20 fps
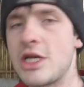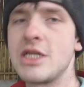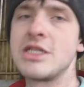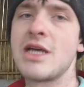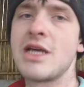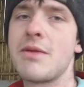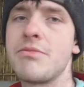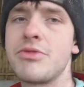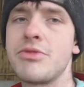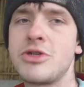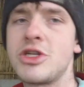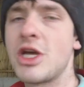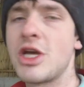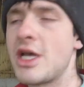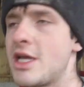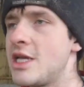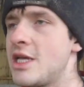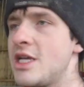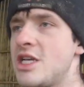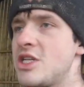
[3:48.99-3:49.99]
in
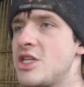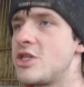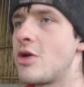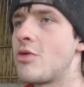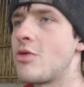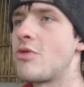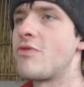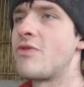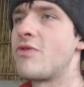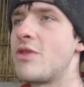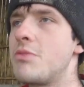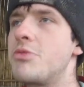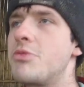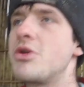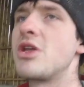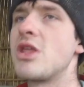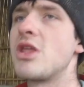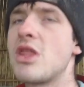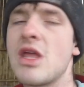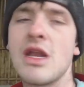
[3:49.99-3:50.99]
temperature. It's no good for the
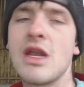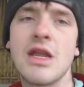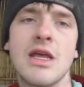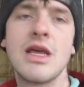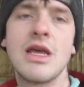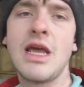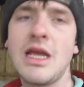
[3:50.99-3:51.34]
breathing.